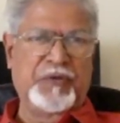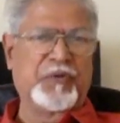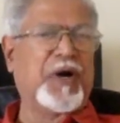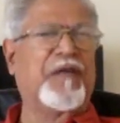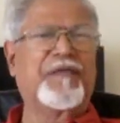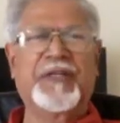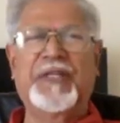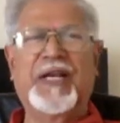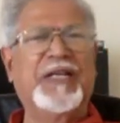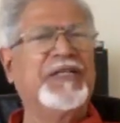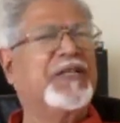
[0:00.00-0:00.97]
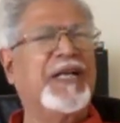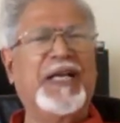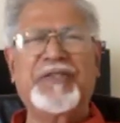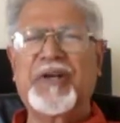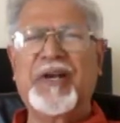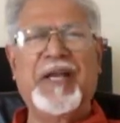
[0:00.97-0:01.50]
So after the lunch,
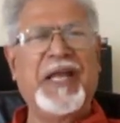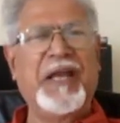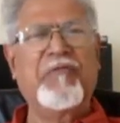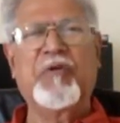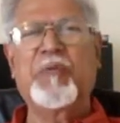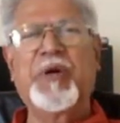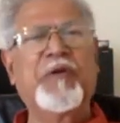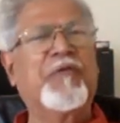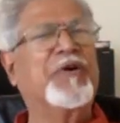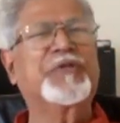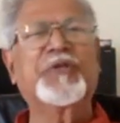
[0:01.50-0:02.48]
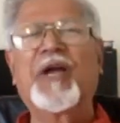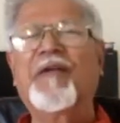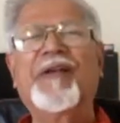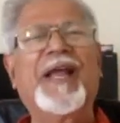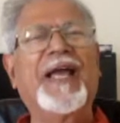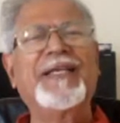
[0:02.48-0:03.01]
naturally everybody wants to have
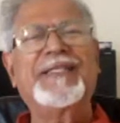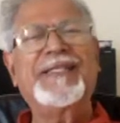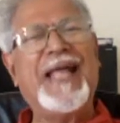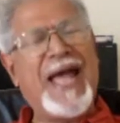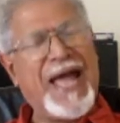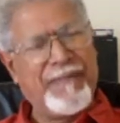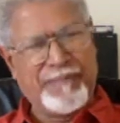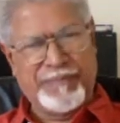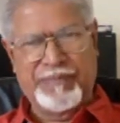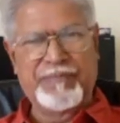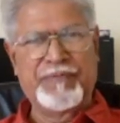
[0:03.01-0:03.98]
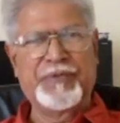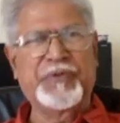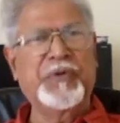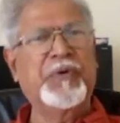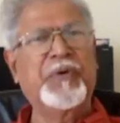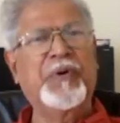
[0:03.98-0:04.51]
a nice snack.
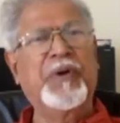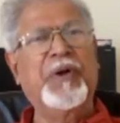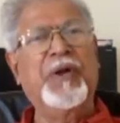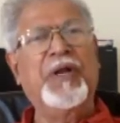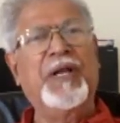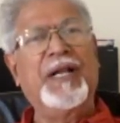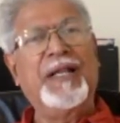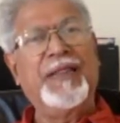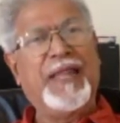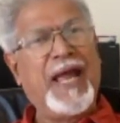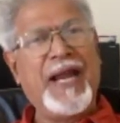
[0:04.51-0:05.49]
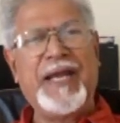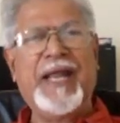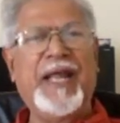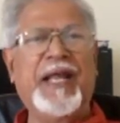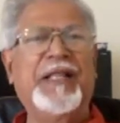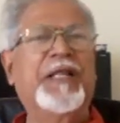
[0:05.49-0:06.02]
So that
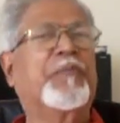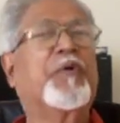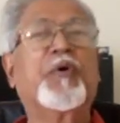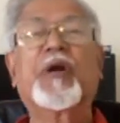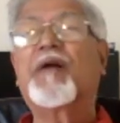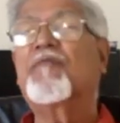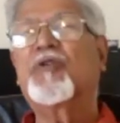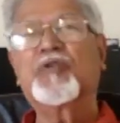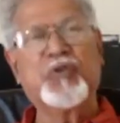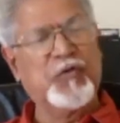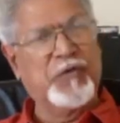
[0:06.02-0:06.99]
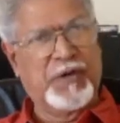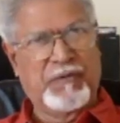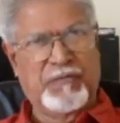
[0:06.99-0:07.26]
day the program was over.